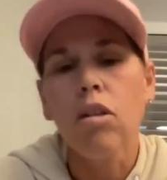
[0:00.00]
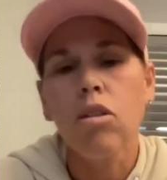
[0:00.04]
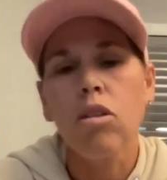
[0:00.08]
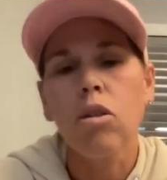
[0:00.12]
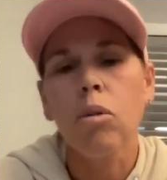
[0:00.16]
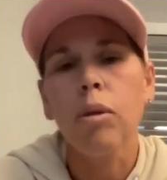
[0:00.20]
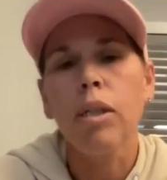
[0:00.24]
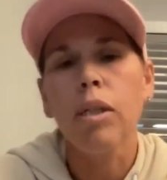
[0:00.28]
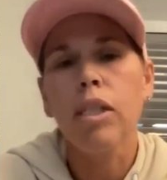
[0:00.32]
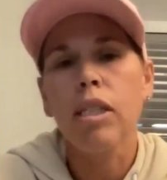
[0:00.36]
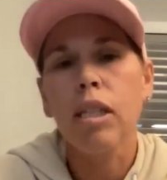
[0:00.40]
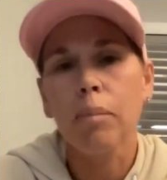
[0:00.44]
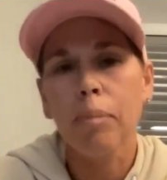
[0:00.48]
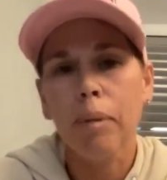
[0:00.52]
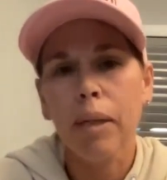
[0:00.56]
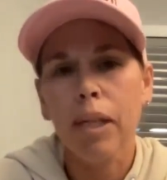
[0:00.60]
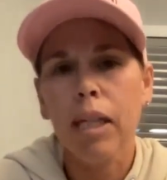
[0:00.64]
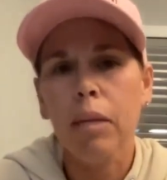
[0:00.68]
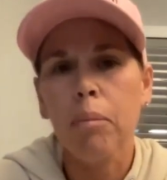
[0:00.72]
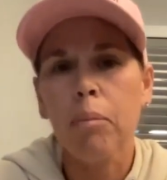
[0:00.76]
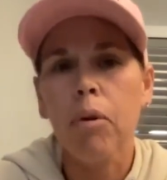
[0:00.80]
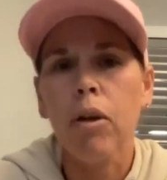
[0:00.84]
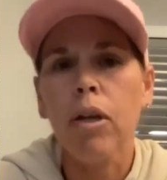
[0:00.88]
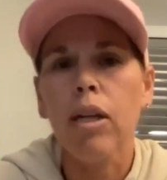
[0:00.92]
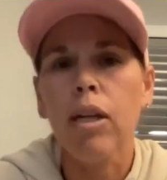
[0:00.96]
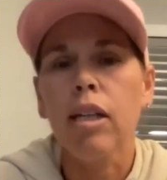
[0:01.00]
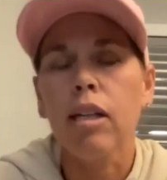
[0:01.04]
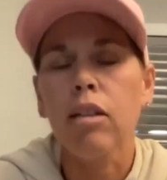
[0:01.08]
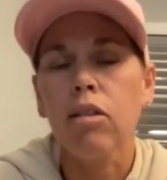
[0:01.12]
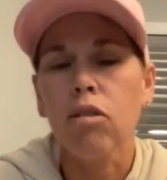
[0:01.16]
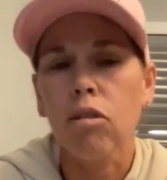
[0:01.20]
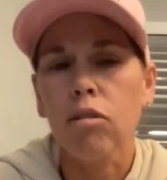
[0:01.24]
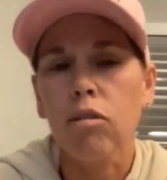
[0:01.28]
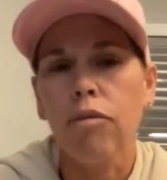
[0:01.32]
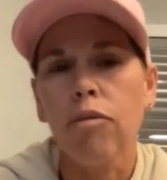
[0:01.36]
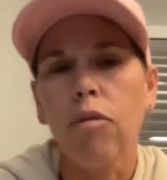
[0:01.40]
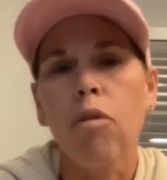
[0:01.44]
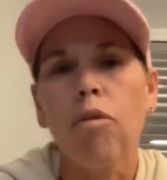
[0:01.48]
So we typically bring it into
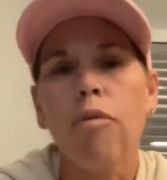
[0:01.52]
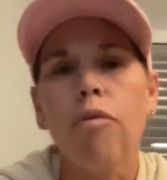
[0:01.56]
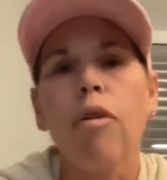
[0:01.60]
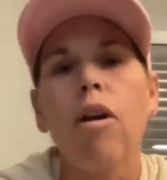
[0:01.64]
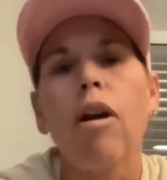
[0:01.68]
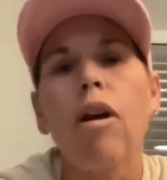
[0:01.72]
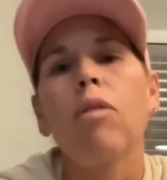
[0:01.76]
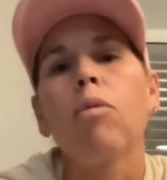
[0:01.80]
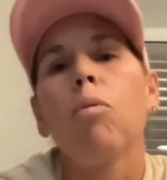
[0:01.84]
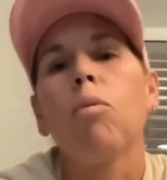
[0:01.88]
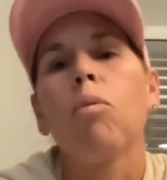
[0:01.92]
the forefront